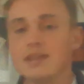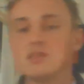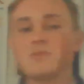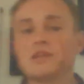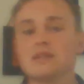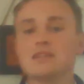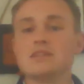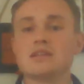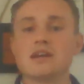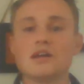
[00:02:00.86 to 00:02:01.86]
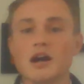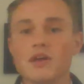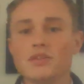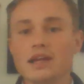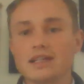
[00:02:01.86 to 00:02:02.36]
and that's because
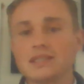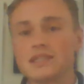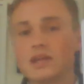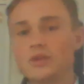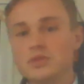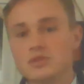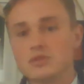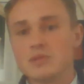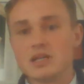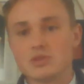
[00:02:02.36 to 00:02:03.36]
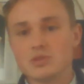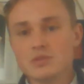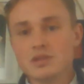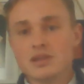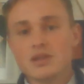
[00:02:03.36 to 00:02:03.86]
unlike skeletal
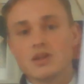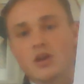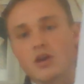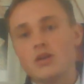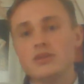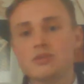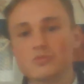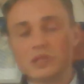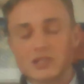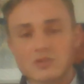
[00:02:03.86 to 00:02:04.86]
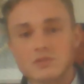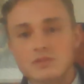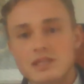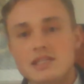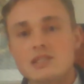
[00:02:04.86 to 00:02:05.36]
muscle, cardiac muscle
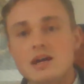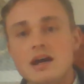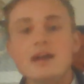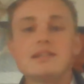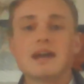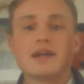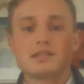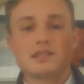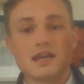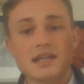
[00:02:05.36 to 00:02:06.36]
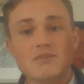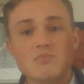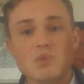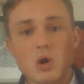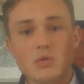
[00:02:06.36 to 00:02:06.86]
is not attached to any
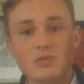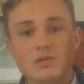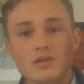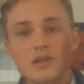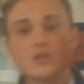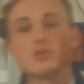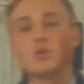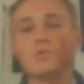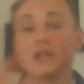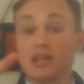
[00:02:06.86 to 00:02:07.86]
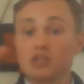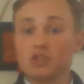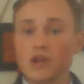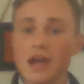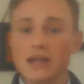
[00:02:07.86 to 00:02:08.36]
bone. So when it
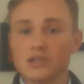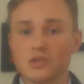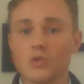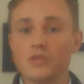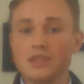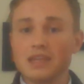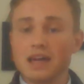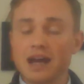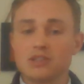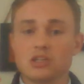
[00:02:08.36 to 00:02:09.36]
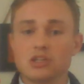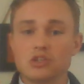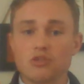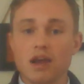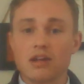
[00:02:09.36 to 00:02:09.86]
contracts, the only thing it has to
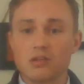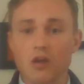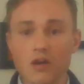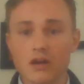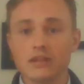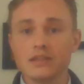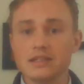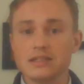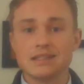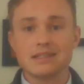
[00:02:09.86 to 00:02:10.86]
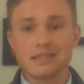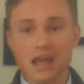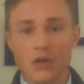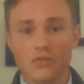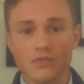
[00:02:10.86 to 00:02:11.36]
contract on is
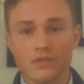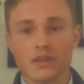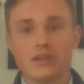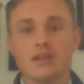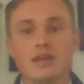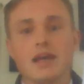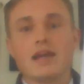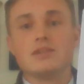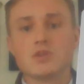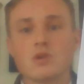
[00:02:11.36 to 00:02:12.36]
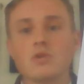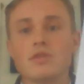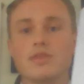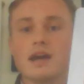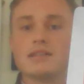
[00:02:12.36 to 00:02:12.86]
itself. And so
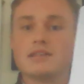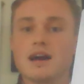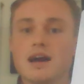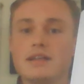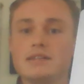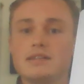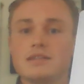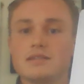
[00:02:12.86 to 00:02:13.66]
that tightly